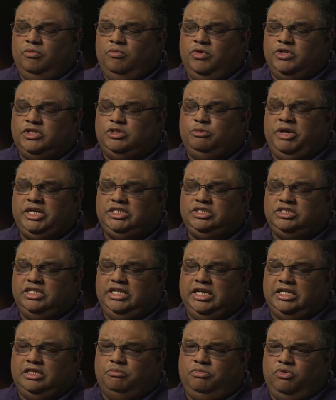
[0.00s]

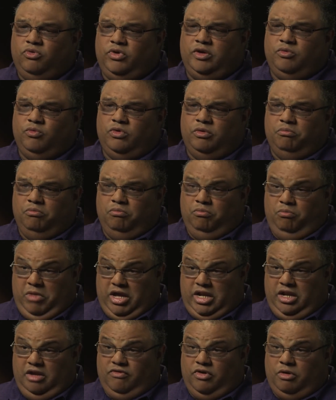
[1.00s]
especially at the point where
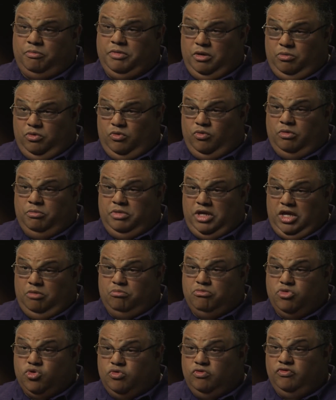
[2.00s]
many of our people were
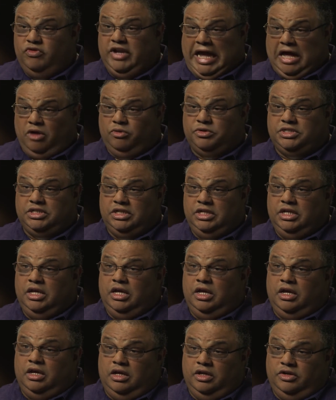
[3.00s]
being moved out
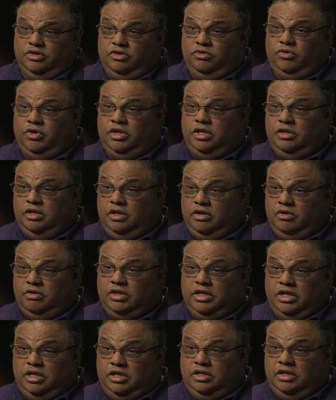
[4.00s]
uh, during the
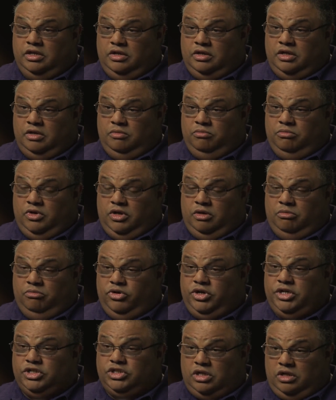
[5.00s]
early uh, uh
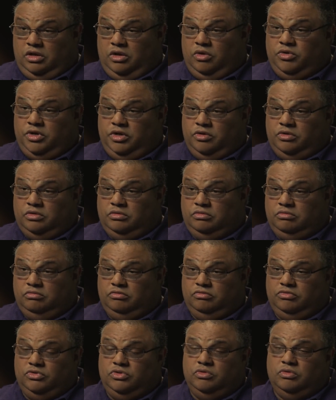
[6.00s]
British colonial
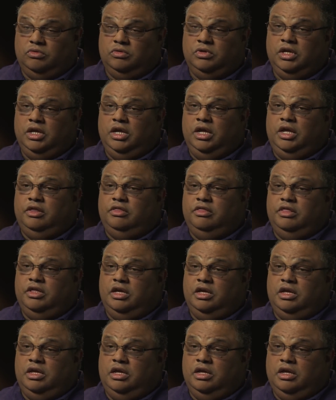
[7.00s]
rule,
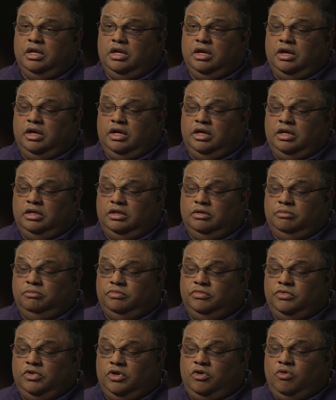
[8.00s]
the
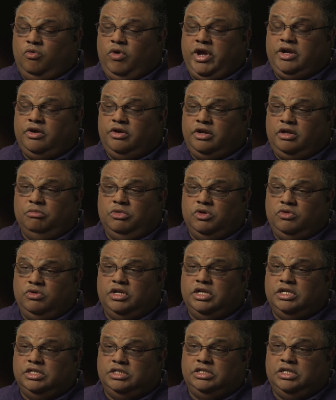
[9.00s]
um, the Quaker
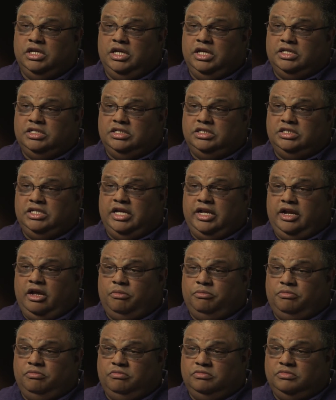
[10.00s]
communities set
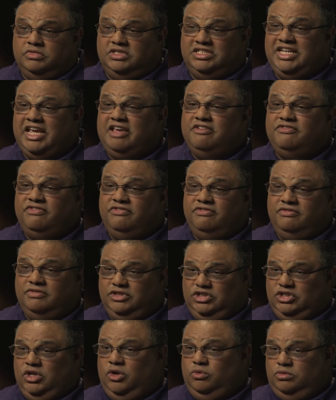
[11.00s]
up safe
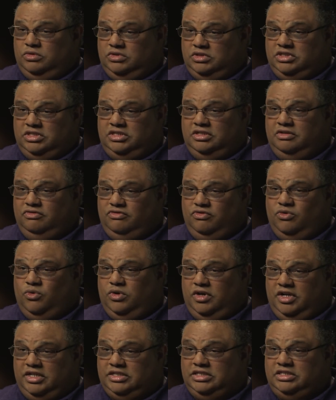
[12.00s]
zones
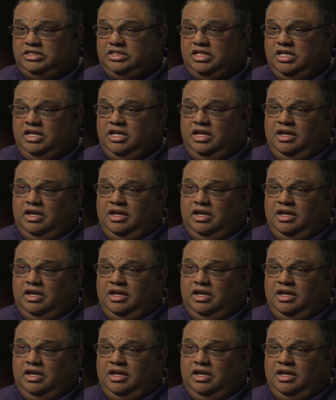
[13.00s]
for us.